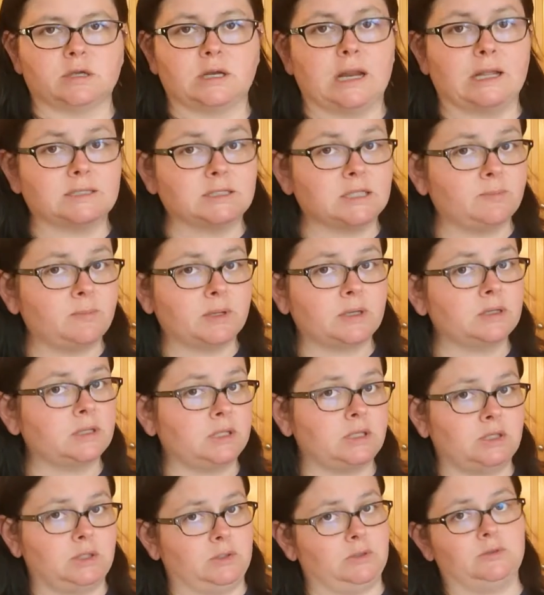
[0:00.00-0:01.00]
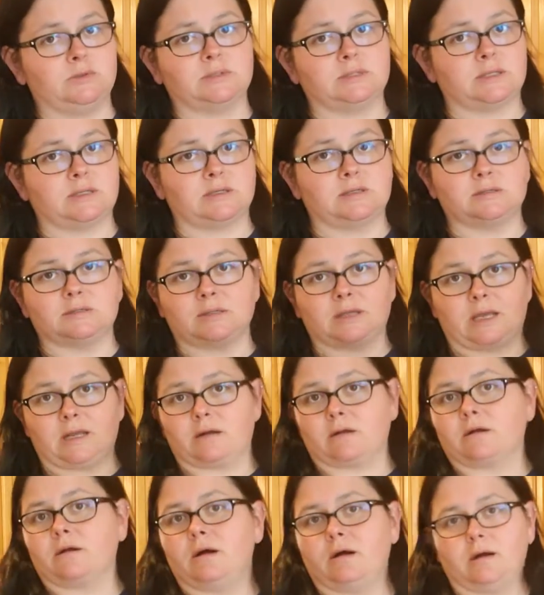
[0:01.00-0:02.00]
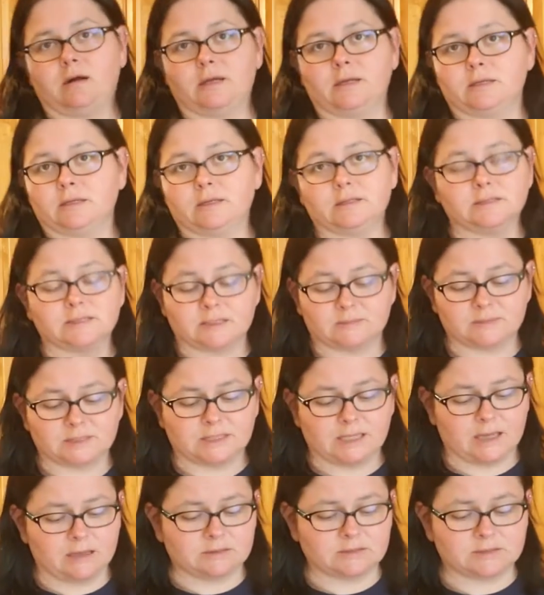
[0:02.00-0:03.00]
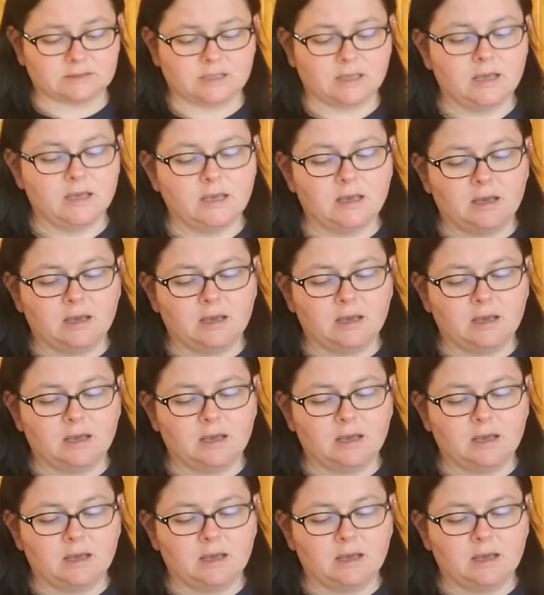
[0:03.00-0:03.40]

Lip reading: And I typically use it later on in something else.